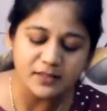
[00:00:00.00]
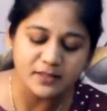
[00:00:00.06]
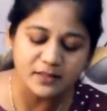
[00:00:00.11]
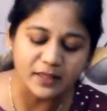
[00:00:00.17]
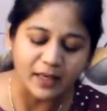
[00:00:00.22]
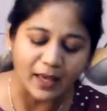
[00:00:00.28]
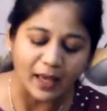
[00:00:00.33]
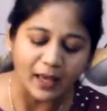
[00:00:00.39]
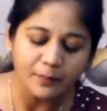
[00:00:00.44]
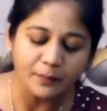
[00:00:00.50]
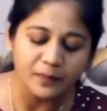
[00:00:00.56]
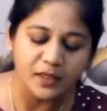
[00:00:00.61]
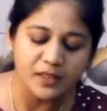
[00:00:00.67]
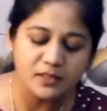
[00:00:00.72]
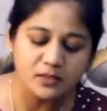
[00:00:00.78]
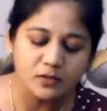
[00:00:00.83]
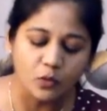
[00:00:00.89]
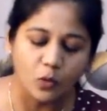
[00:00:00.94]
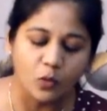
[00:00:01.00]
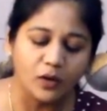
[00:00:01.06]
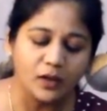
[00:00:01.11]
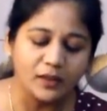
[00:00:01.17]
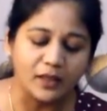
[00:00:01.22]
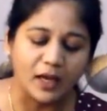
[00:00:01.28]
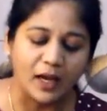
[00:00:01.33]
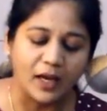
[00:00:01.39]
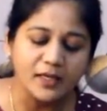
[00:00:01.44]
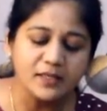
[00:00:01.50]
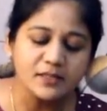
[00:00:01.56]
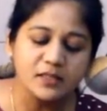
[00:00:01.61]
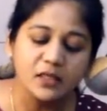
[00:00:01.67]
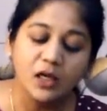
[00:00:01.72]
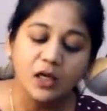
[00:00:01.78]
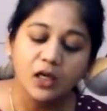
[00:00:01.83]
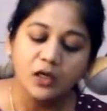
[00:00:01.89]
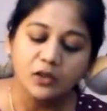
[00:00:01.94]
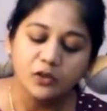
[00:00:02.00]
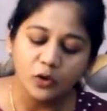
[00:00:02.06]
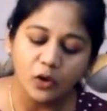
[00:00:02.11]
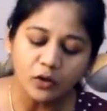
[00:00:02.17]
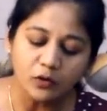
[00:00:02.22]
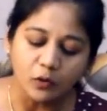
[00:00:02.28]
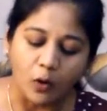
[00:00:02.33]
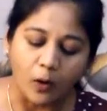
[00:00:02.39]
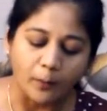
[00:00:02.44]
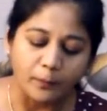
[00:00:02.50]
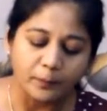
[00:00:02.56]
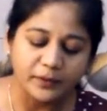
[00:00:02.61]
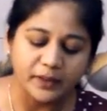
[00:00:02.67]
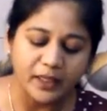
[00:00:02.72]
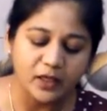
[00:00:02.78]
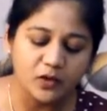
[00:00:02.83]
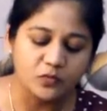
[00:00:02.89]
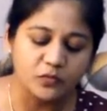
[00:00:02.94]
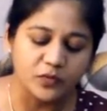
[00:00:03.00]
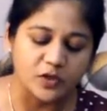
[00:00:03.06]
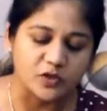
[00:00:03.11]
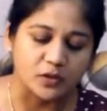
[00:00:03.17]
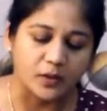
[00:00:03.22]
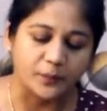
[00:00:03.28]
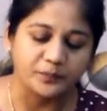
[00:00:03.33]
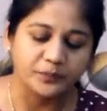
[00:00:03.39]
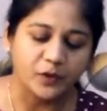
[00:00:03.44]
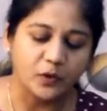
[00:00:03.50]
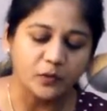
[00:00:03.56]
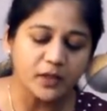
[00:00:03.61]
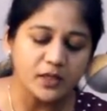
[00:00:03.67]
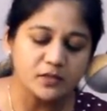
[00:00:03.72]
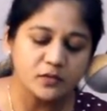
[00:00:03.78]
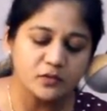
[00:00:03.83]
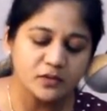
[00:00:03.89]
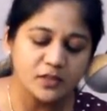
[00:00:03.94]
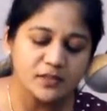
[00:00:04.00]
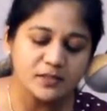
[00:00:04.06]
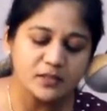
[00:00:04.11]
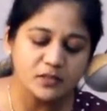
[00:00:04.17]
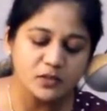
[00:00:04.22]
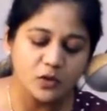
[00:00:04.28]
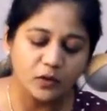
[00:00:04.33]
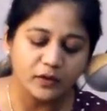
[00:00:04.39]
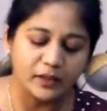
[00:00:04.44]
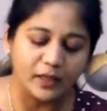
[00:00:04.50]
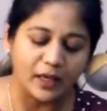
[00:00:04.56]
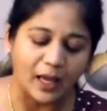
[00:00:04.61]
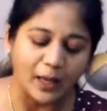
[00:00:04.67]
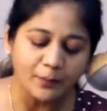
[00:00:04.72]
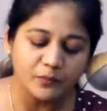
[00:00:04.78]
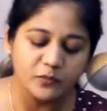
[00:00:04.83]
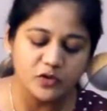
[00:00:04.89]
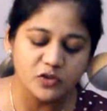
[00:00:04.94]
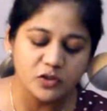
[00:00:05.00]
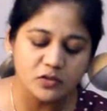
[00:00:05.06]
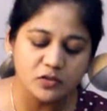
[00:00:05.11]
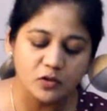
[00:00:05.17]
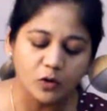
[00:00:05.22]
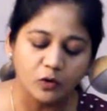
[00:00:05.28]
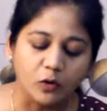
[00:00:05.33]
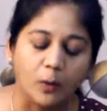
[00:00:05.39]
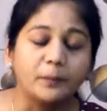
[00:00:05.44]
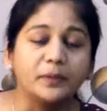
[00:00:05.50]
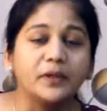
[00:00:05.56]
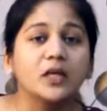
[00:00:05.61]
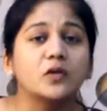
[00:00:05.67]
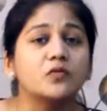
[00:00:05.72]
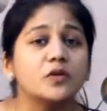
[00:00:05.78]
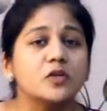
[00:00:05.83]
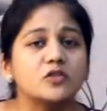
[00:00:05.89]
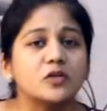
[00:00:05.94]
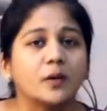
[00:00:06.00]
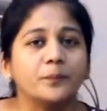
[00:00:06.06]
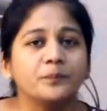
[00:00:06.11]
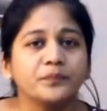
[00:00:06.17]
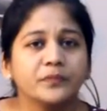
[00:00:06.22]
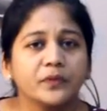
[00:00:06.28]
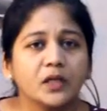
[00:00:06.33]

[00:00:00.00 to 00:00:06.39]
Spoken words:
this gap is called as your optic fissure, okay? So this is your gap, which is your optic fissure.